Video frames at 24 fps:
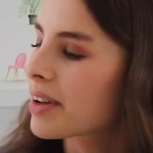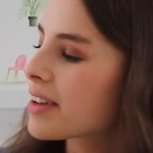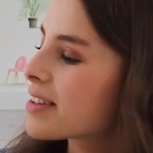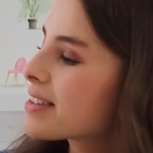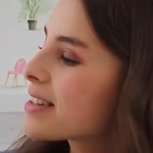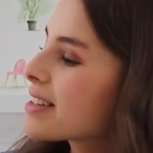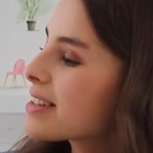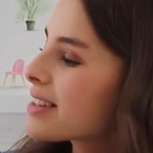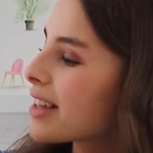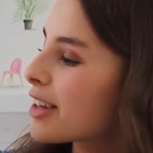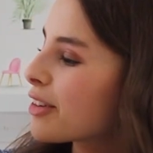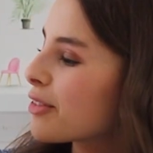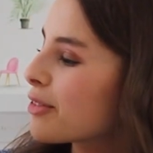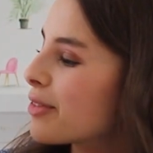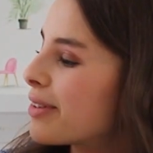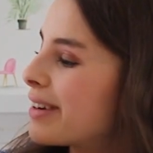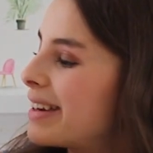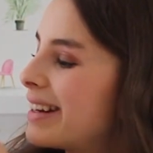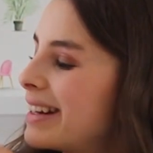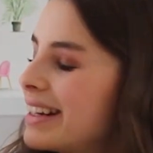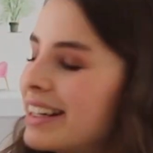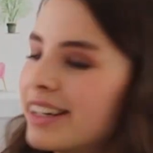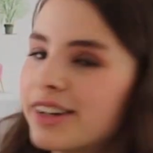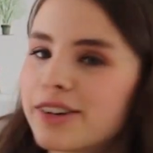because it's like
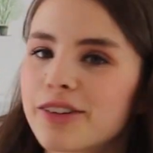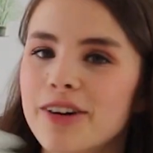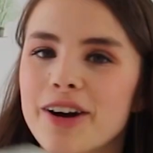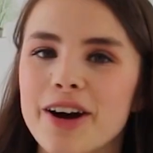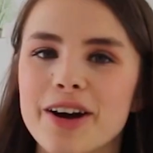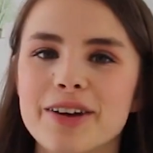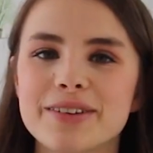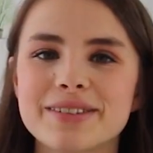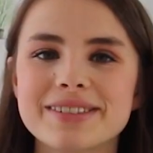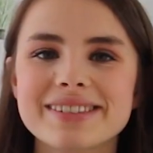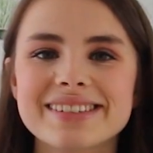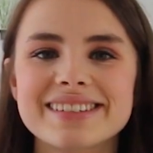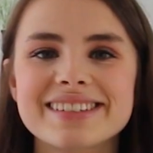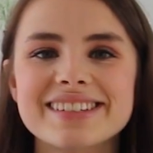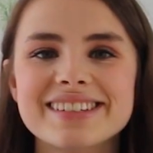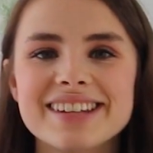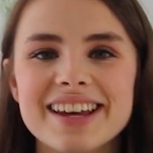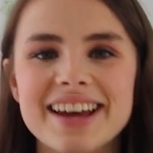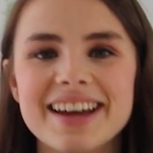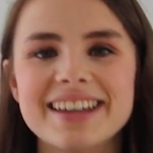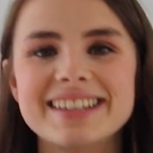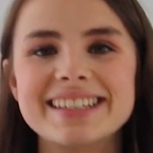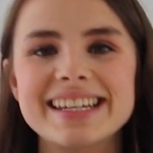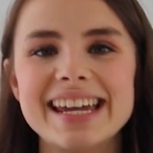really gross and
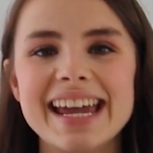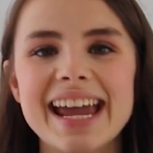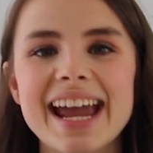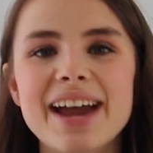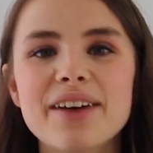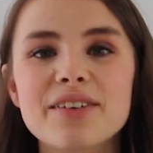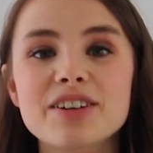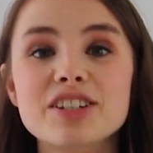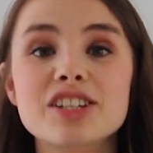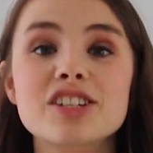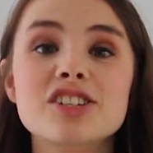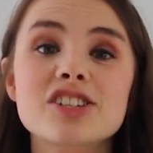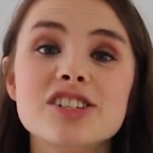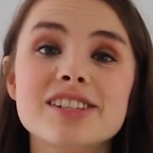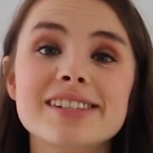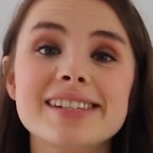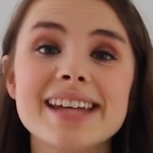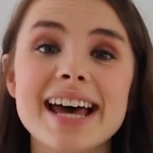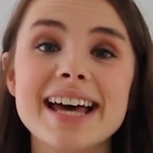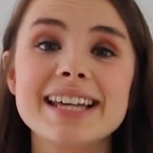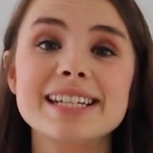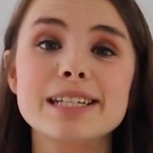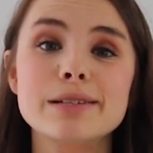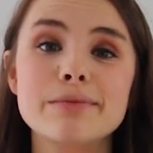dirty, which is
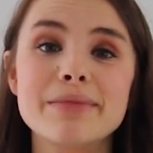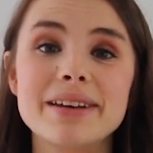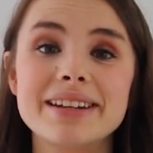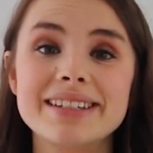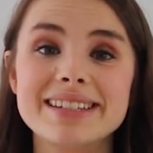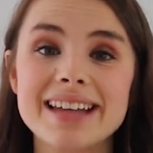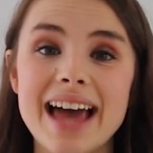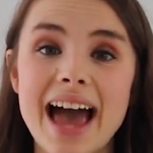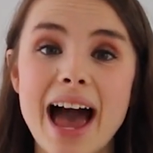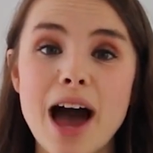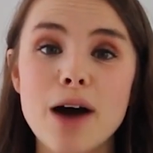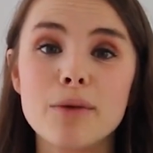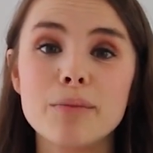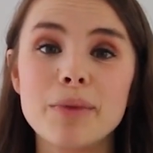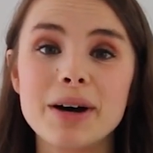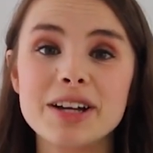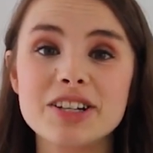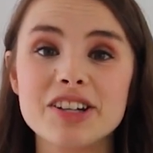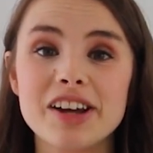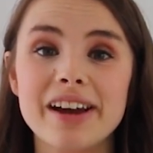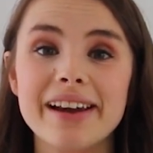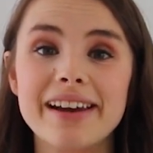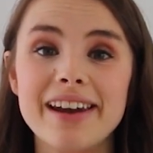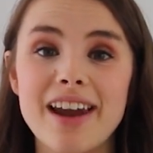just testament to how
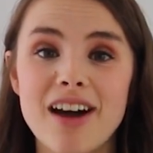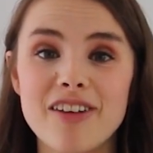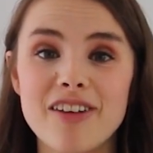much I